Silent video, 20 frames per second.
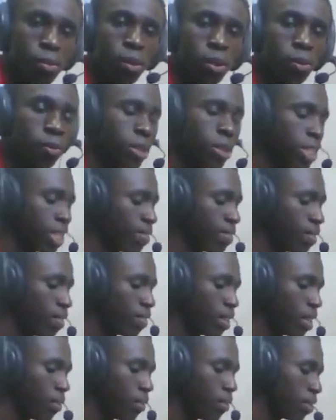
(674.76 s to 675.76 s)
but whichever
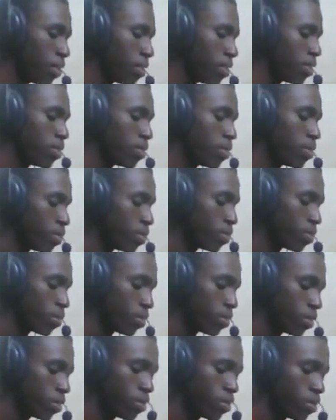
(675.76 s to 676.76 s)
one you want to do,
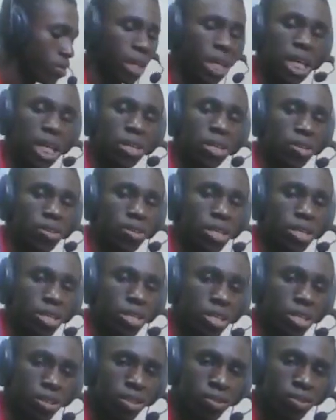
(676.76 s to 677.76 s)
you can do
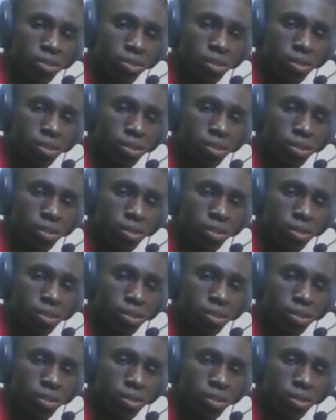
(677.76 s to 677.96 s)
this.